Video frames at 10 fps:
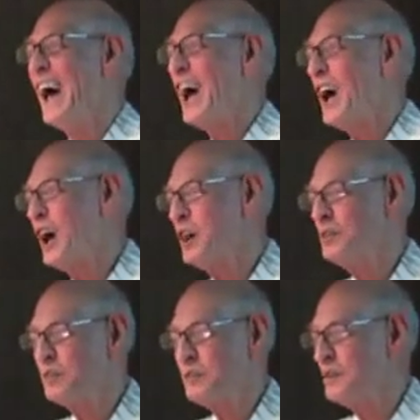
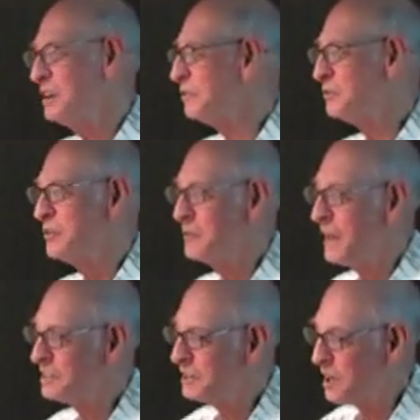And from
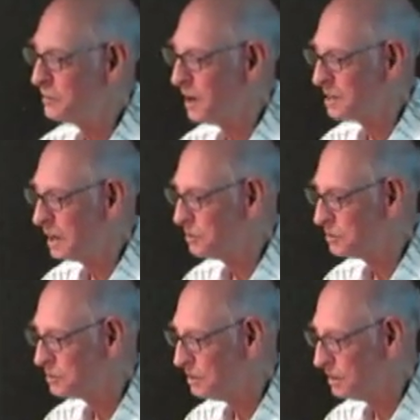that time on, I
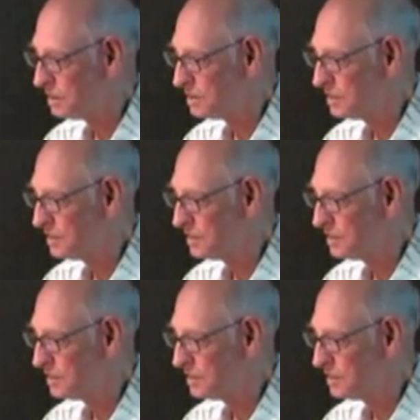was hooked.